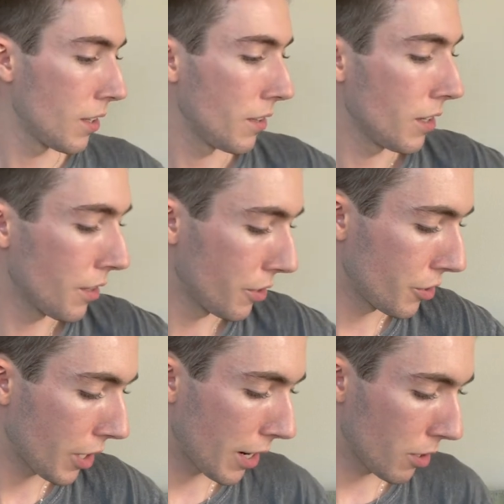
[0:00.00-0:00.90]
The other
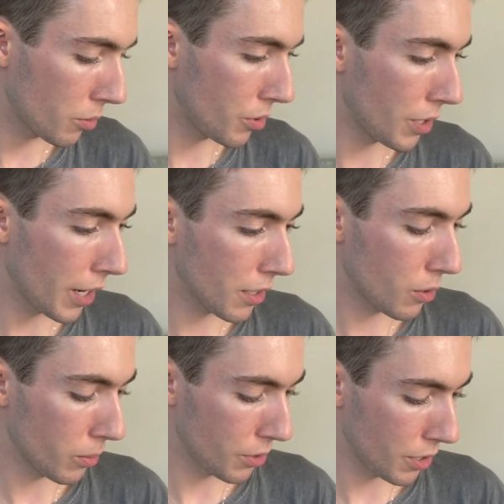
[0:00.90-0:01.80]
tarot deck
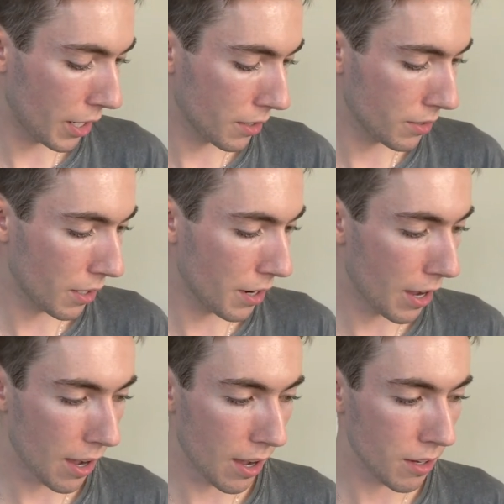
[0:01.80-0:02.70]
or decks I
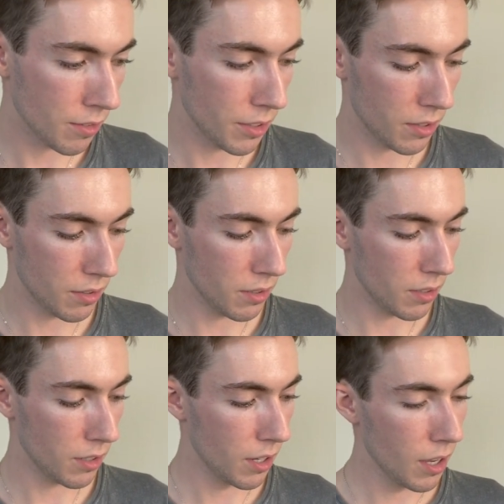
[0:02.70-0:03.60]
have, let's
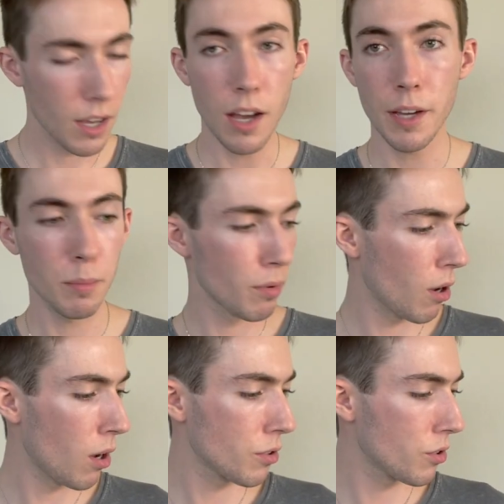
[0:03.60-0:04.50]
see. I
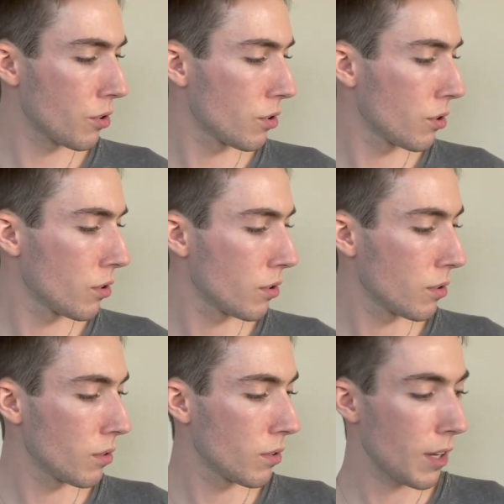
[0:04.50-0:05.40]

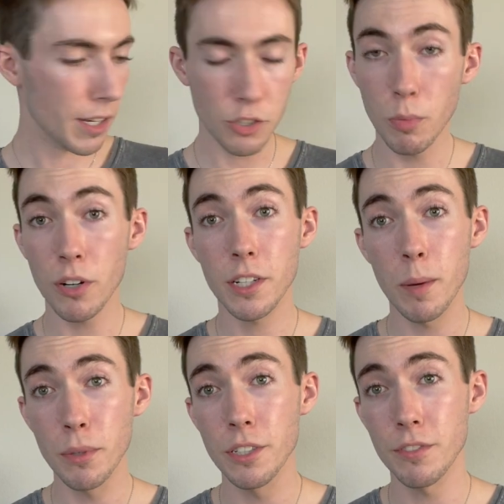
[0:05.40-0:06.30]
actually brought a
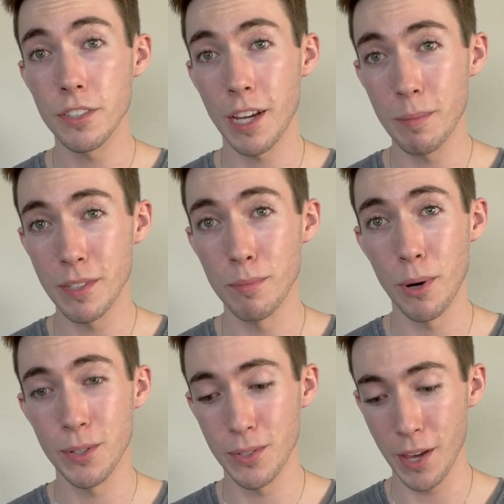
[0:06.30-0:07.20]
couple different types of
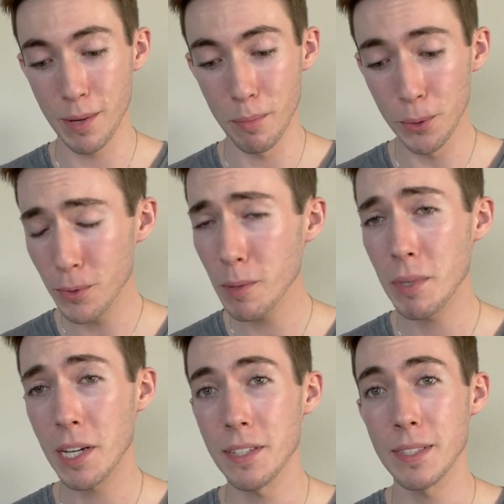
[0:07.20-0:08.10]
Marseille, mostly
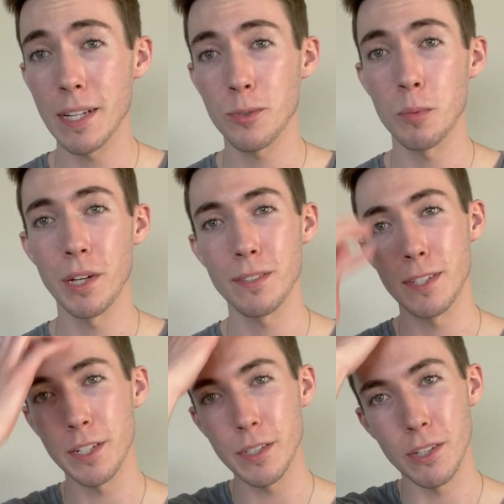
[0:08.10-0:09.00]
because that's where my
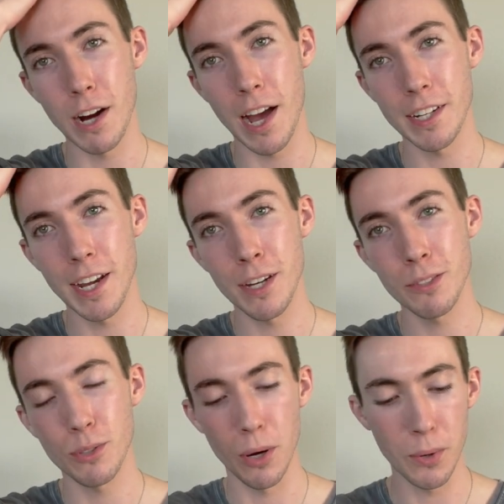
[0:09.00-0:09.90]
studies are at now.
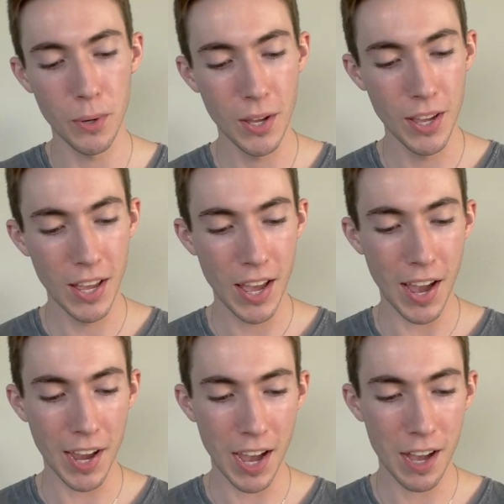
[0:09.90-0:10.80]
So
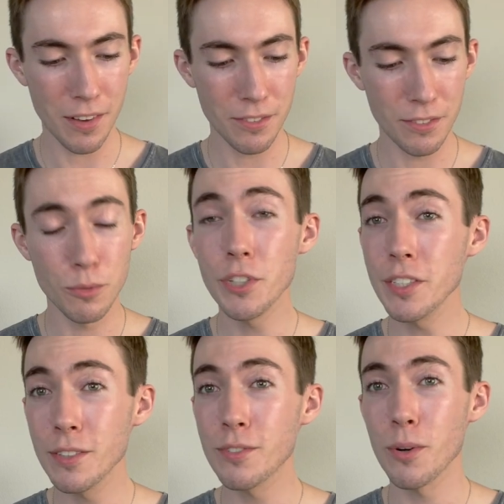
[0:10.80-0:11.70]
I have
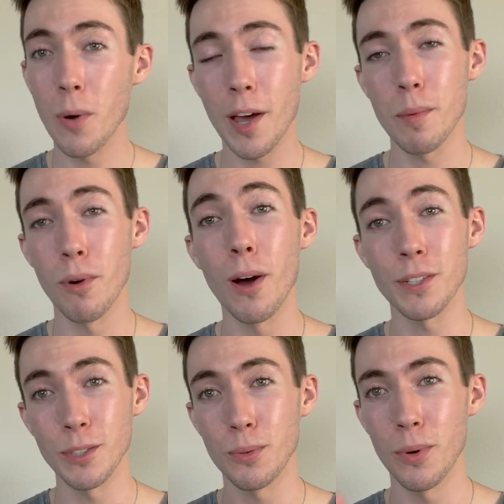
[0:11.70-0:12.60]
reasons for why I
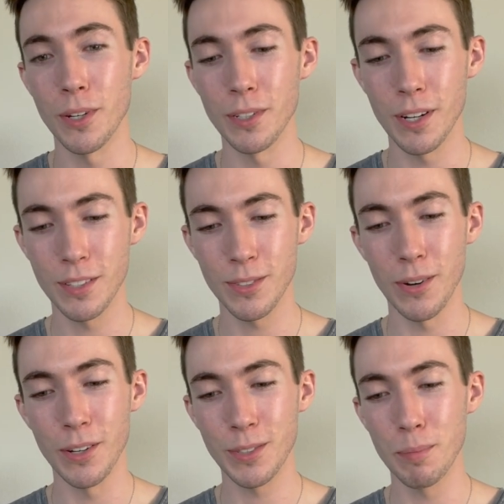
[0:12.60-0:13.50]
brought each one. So
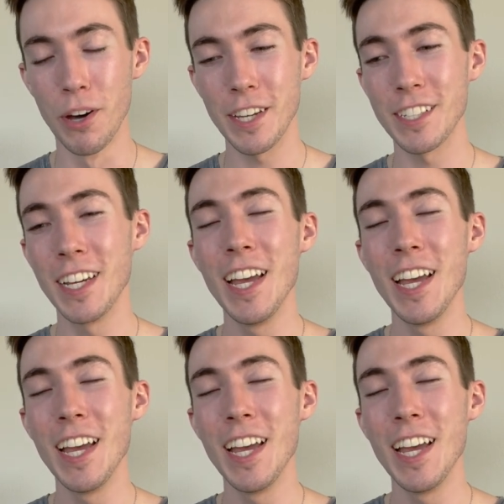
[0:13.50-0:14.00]
I'll explain.